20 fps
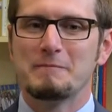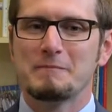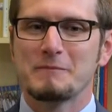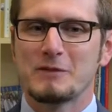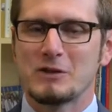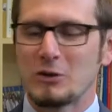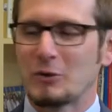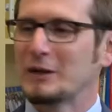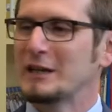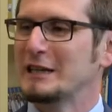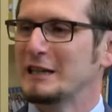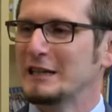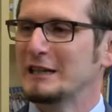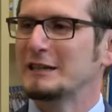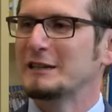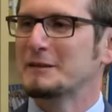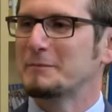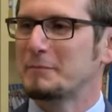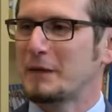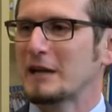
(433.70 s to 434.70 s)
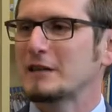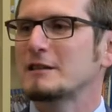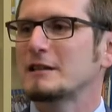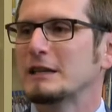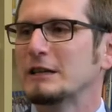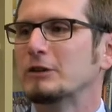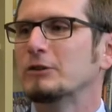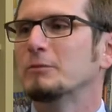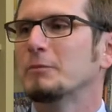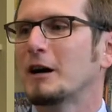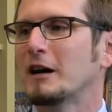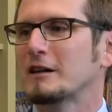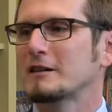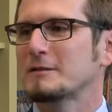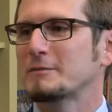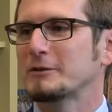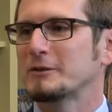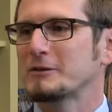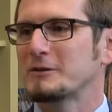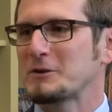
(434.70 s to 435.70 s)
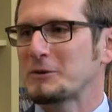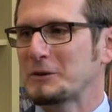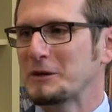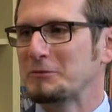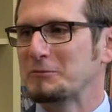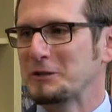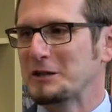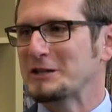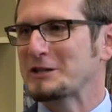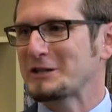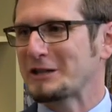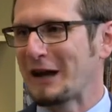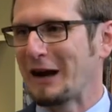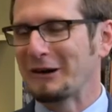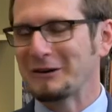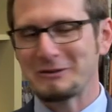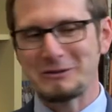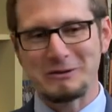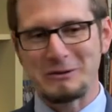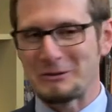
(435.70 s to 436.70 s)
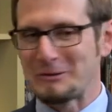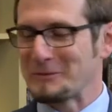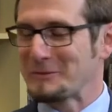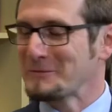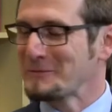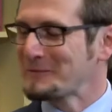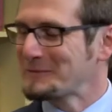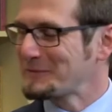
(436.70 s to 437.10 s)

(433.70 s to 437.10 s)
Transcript: So he needed the best eagle possible, so he reached out to